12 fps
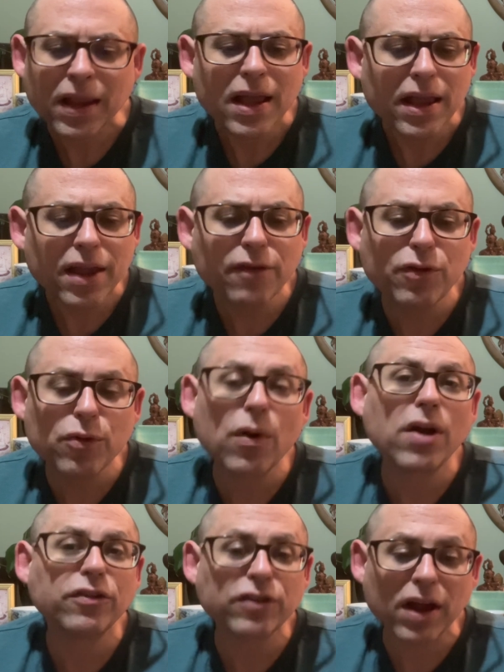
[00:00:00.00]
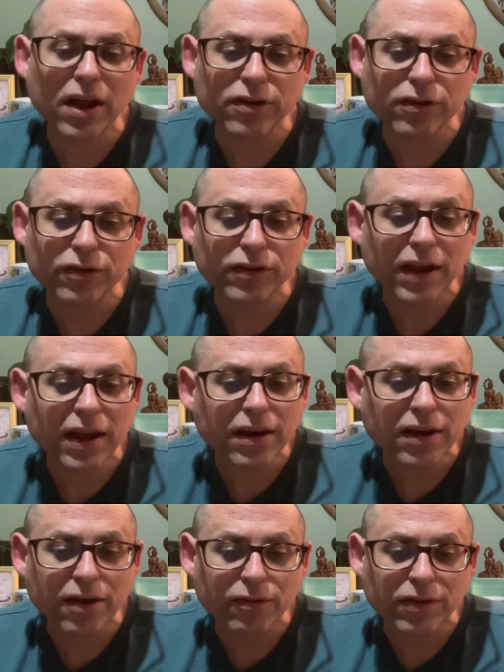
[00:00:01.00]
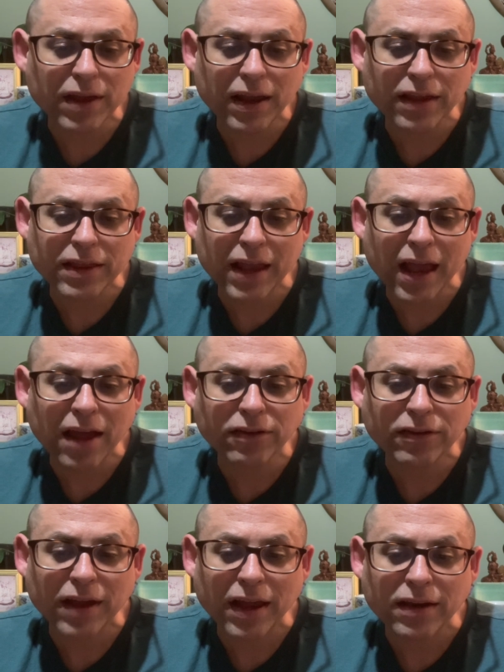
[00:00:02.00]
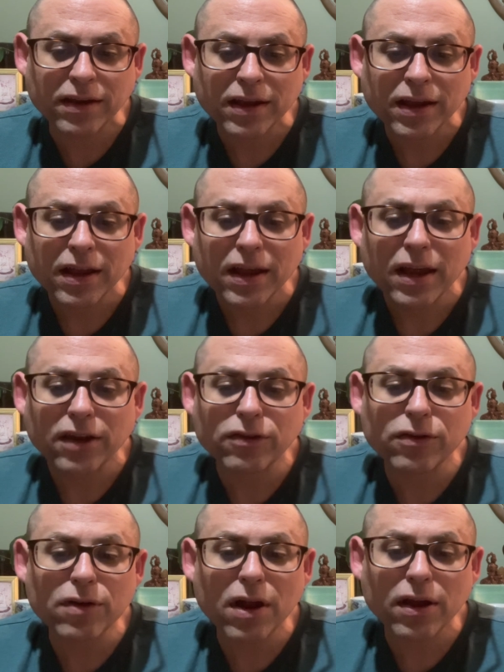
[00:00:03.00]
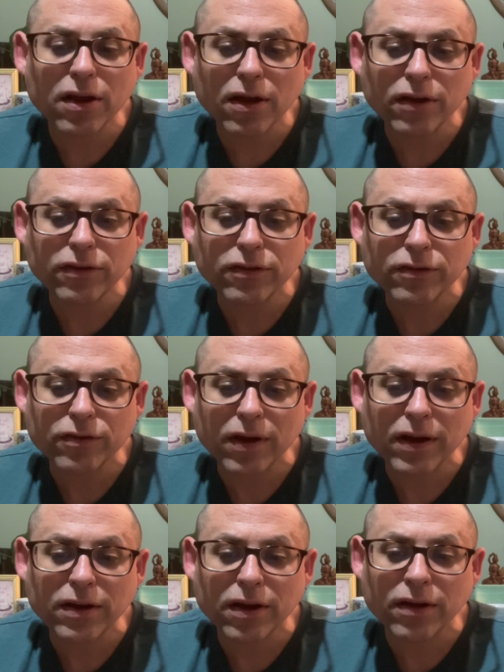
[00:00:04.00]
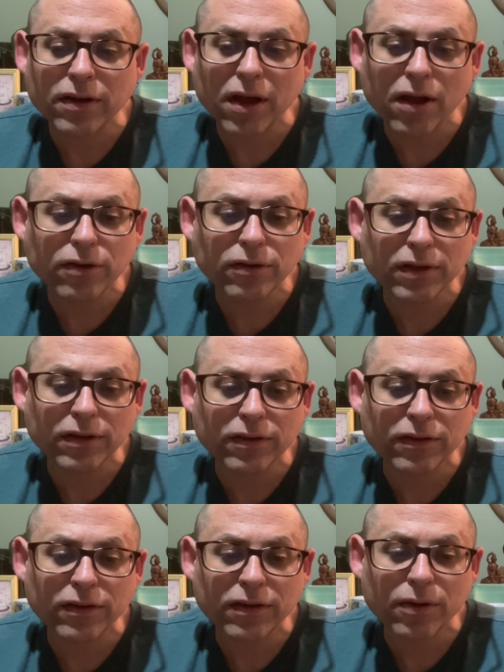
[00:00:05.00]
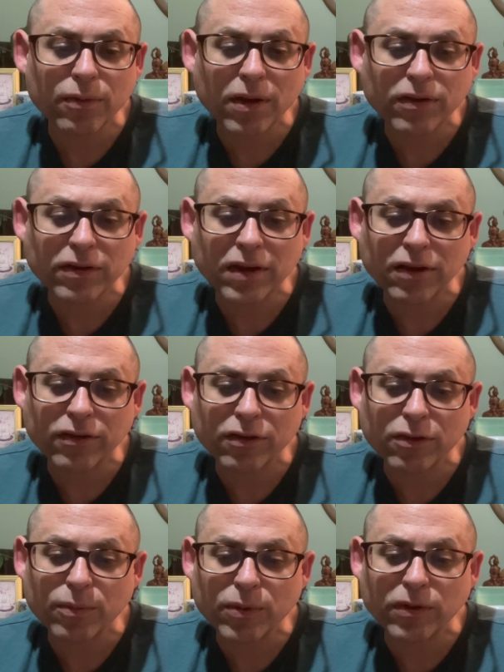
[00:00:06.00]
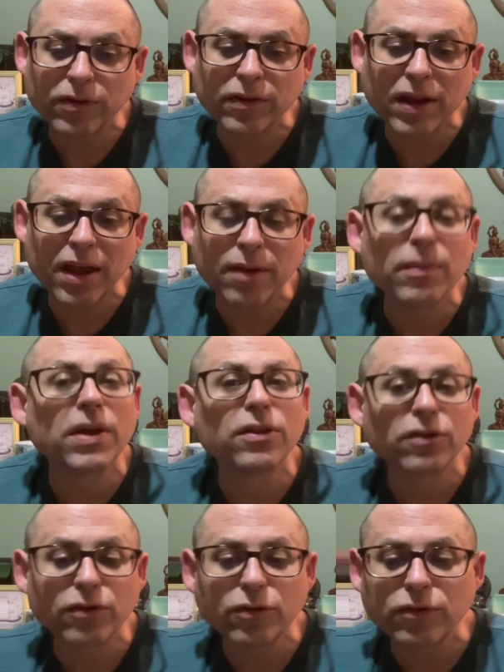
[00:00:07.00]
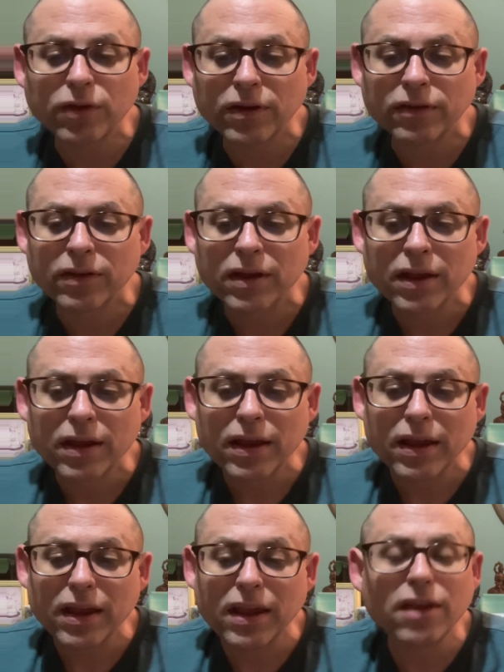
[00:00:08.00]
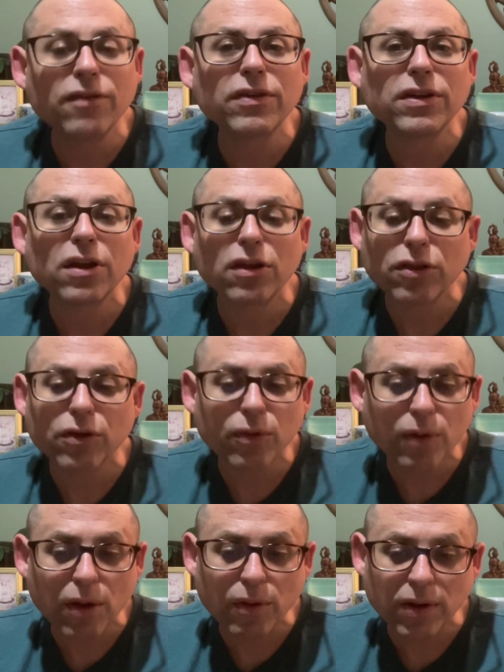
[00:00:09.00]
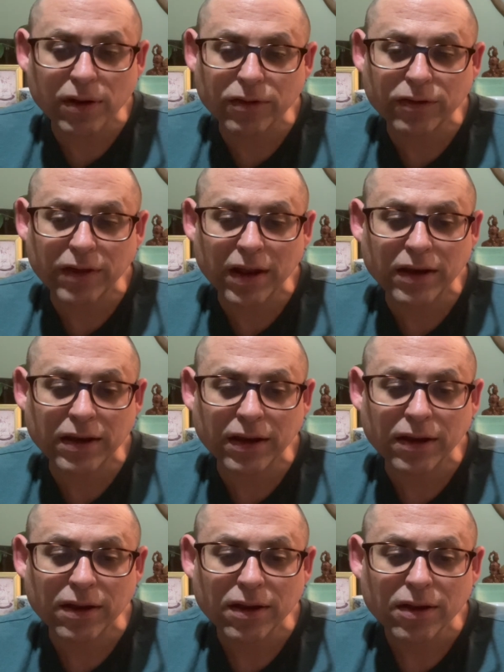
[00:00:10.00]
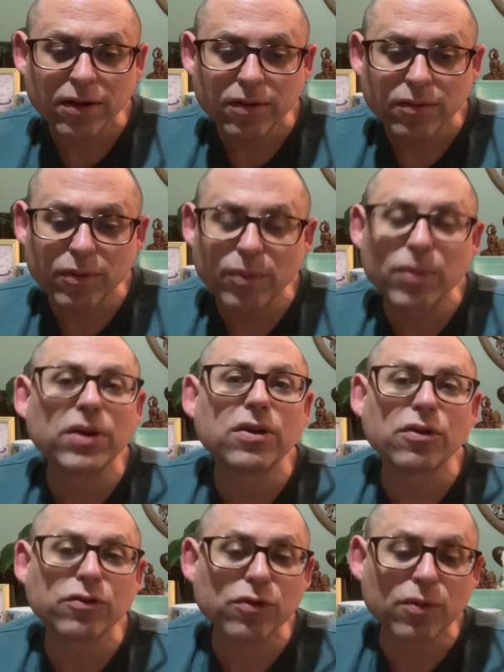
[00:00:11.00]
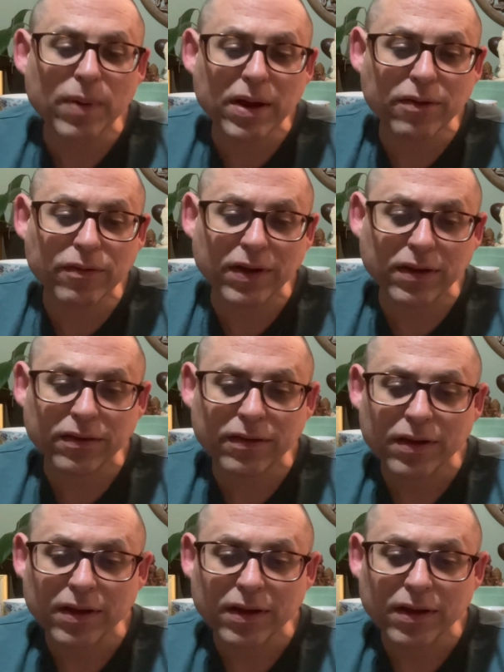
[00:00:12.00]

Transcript: If you rush to understand everything at the outset and do not concentrate on utterly sincere recitation of the Buddha's name and the sutras, even thorough understanding will bring no true benefits.